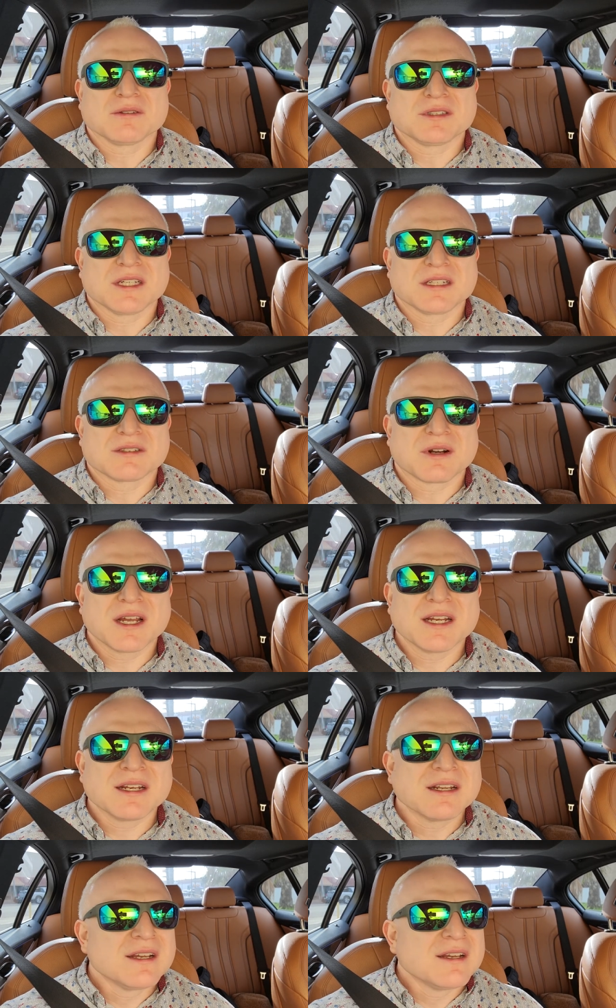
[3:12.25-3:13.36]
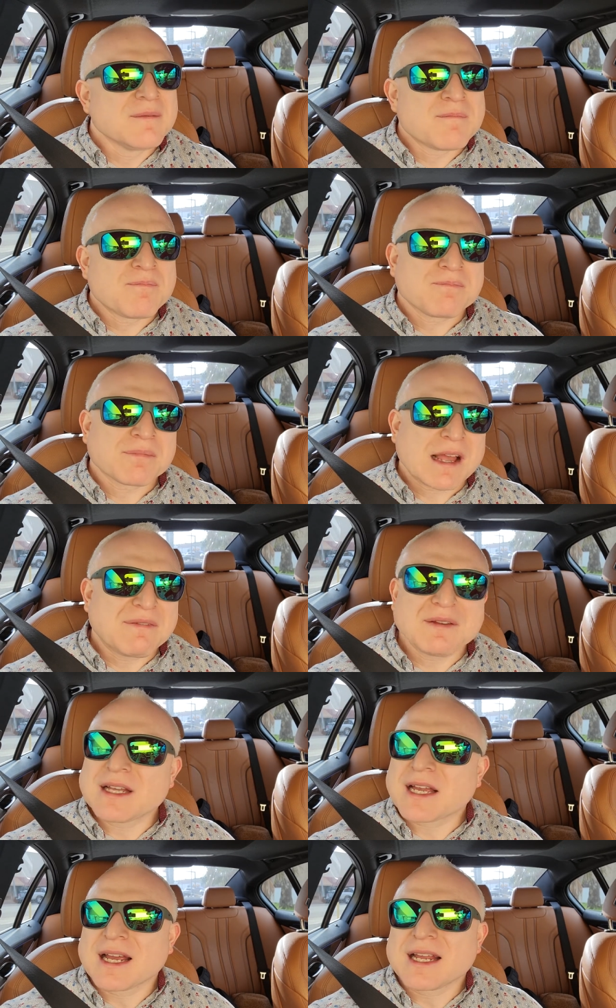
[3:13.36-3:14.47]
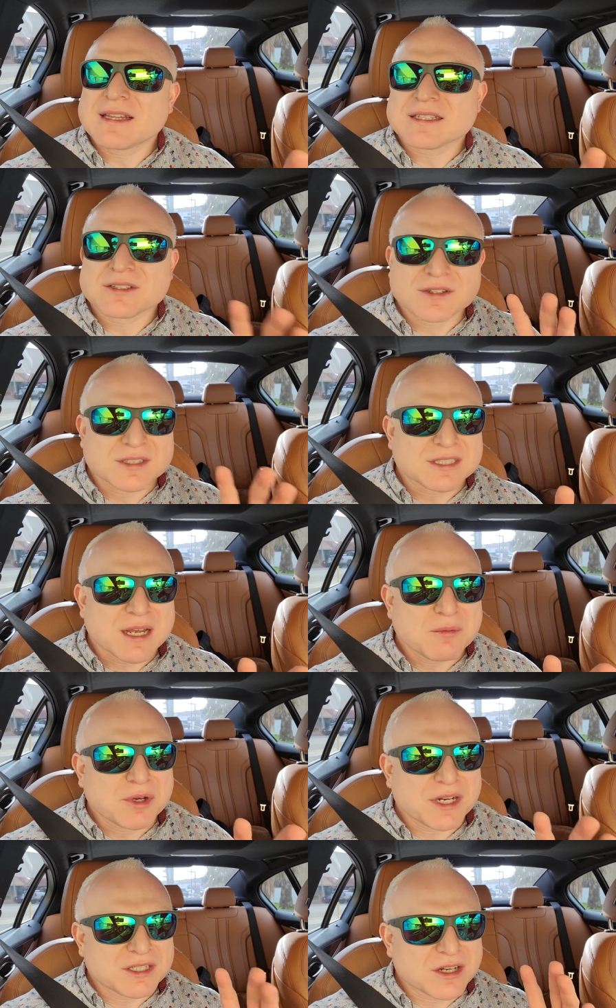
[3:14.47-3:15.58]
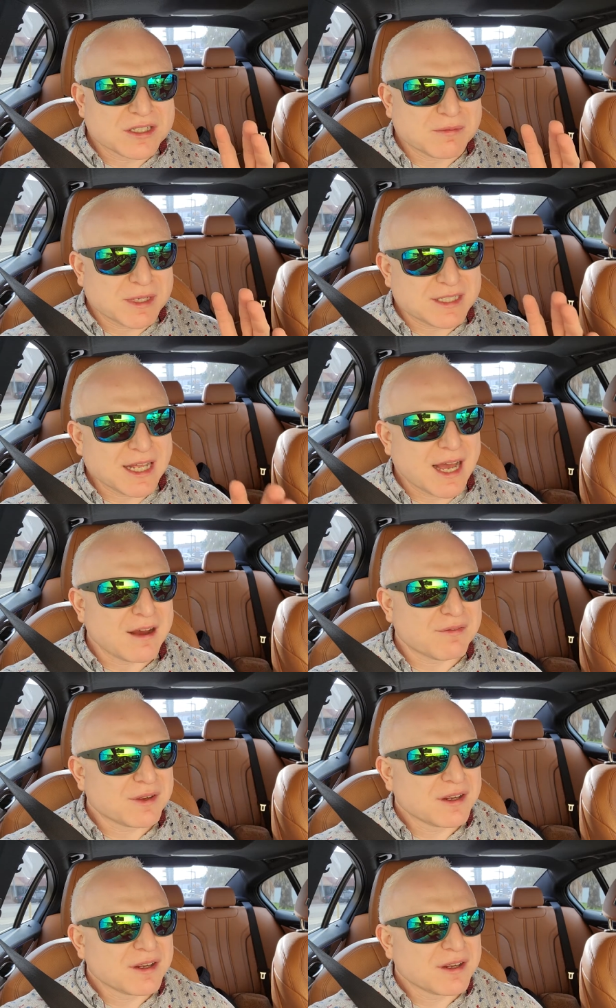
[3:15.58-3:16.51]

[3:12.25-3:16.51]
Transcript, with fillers: those things, right? And I feel like I get this all the time when I talk to my staff.